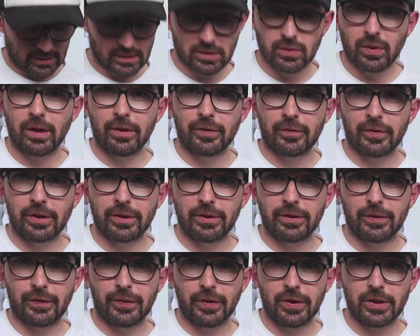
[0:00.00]
12th fret on
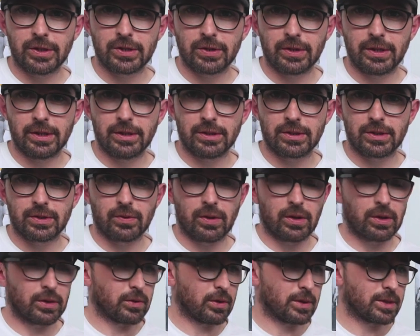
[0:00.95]
the 1st string, just
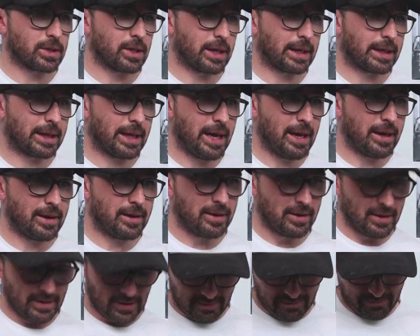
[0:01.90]
roll across like that,
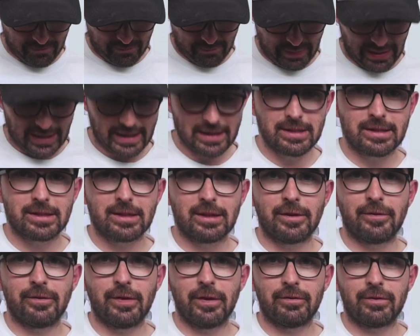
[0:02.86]
bend
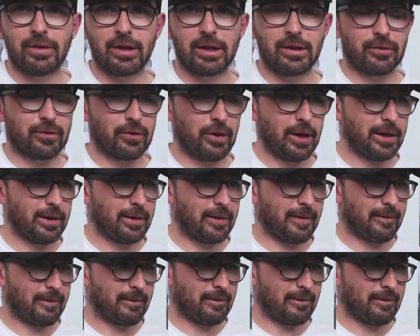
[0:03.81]
the 15th fret,